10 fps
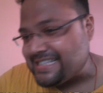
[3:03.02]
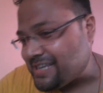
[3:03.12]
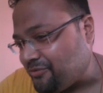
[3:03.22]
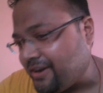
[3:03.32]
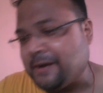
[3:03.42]

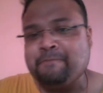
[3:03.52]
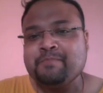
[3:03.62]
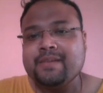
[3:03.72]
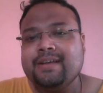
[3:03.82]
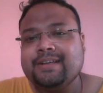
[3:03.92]
exact figure.
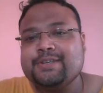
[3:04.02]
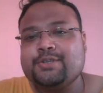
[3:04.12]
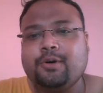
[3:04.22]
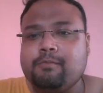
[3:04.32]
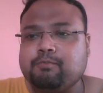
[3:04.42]

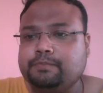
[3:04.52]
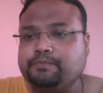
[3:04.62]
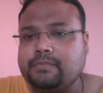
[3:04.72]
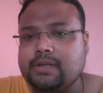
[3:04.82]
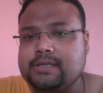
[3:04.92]
So
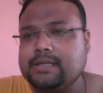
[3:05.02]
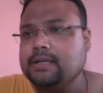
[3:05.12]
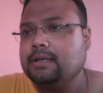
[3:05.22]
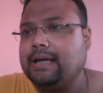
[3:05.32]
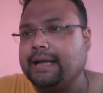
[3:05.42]

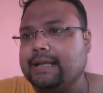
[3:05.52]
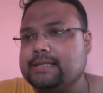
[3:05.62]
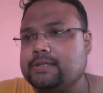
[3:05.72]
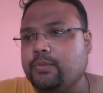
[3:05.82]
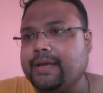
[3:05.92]
still,
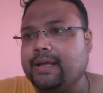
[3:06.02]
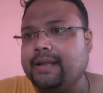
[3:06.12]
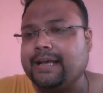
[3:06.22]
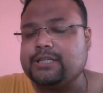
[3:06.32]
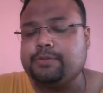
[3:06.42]
we
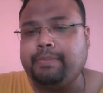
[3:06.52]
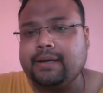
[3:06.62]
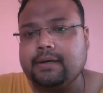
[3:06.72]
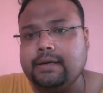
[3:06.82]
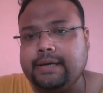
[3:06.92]
can
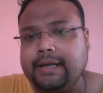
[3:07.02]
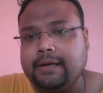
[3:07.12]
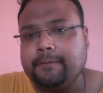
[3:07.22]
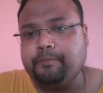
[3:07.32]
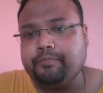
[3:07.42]
expect
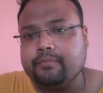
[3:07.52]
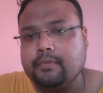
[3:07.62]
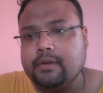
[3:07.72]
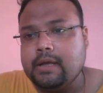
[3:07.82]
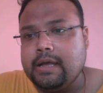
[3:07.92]
that
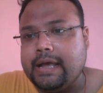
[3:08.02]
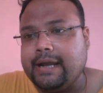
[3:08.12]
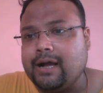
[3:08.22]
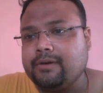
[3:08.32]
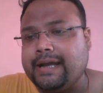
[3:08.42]

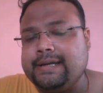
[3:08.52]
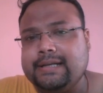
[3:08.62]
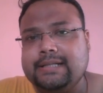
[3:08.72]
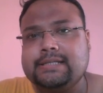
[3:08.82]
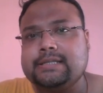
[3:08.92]
around
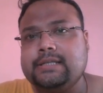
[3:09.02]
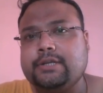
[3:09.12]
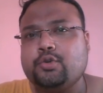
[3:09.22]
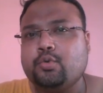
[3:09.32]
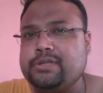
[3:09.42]

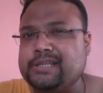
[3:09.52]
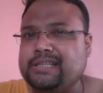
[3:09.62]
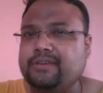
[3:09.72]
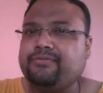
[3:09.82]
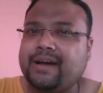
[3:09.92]

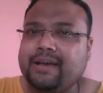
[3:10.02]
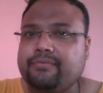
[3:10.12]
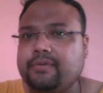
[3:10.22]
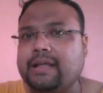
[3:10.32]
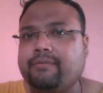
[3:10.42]

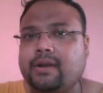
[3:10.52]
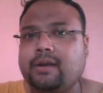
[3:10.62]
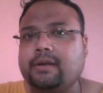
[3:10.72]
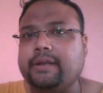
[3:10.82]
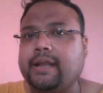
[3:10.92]
1962-65
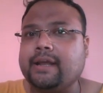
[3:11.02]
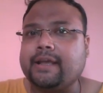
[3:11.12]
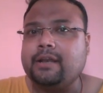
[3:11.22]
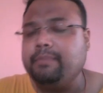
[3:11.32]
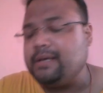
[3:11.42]
level, there
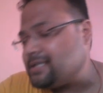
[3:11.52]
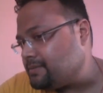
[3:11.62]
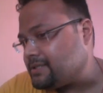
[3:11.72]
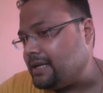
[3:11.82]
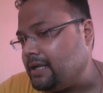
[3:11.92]
can be
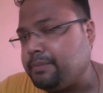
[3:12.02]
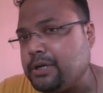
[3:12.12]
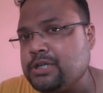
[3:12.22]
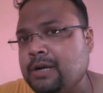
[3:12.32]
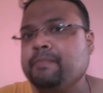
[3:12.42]
some selling
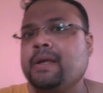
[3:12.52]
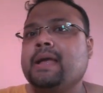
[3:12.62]
pressure.